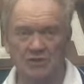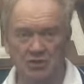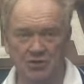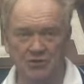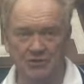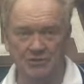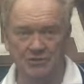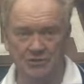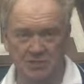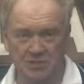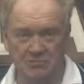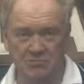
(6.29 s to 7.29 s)
during a
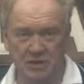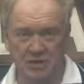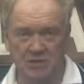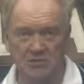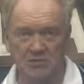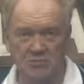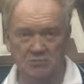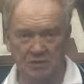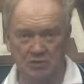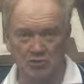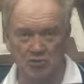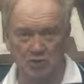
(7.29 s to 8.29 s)
10-minute
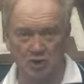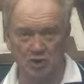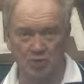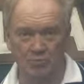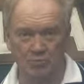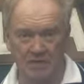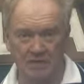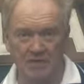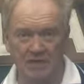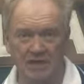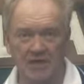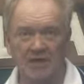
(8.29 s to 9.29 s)
special call
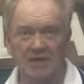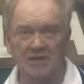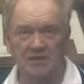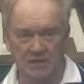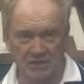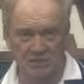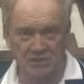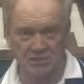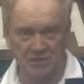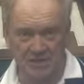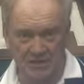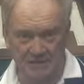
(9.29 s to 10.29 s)
meeting
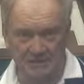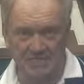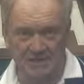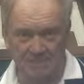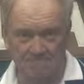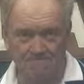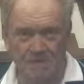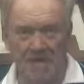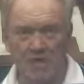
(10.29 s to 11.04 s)
yesterday evening.